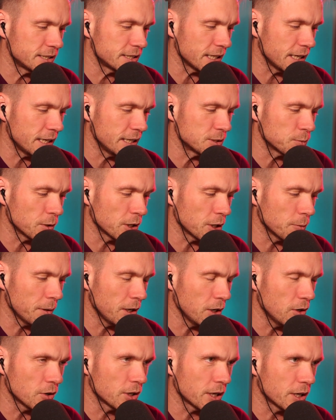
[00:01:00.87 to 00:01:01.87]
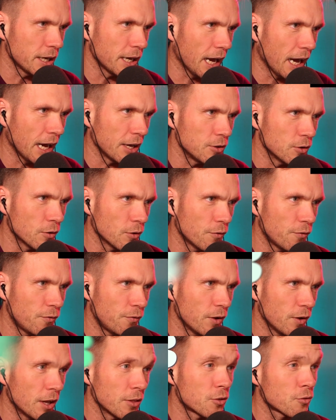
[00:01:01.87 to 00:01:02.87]
is, we're going to be looking at your
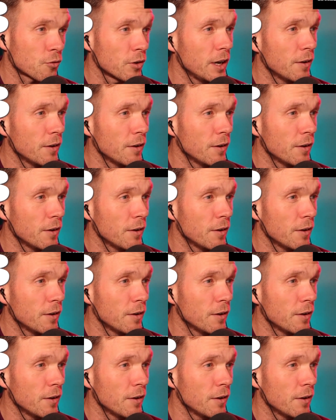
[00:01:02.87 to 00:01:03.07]
three of